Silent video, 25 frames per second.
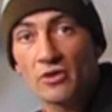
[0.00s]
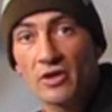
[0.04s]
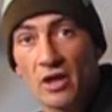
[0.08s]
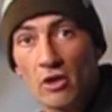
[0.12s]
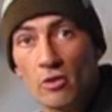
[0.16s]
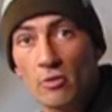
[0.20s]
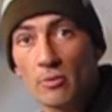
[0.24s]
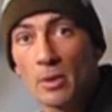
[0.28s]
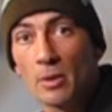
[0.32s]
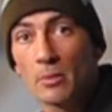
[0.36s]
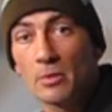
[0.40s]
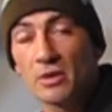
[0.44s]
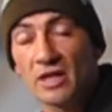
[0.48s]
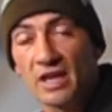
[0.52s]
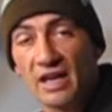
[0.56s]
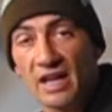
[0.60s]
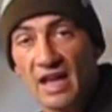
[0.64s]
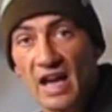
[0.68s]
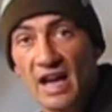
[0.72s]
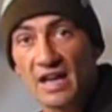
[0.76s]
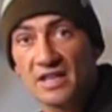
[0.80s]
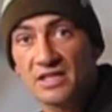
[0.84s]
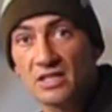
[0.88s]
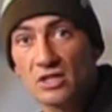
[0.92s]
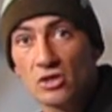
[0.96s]
they remember that
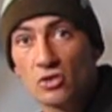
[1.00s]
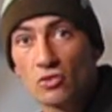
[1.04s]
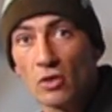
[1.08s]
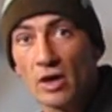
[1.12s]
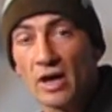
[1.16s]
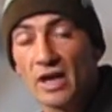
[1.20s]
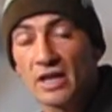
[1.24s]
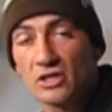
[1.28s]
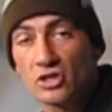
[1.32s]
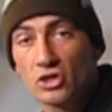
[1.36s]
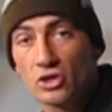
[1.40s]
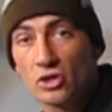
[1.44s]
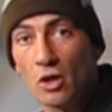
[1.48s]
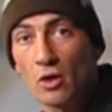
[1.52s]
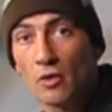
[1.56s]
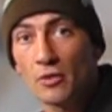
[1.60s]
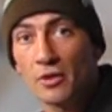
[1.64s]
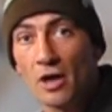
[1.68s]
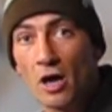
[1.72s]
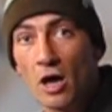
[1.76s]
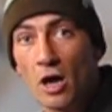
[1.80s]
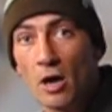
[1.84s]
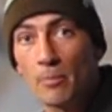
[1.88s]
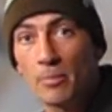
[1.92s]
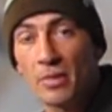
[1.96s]
Cassie Gray showed
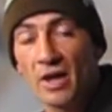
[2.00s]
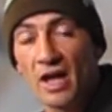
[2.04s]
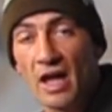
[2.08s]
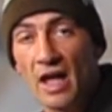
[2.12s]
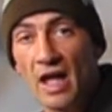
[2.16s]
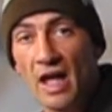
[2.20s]
up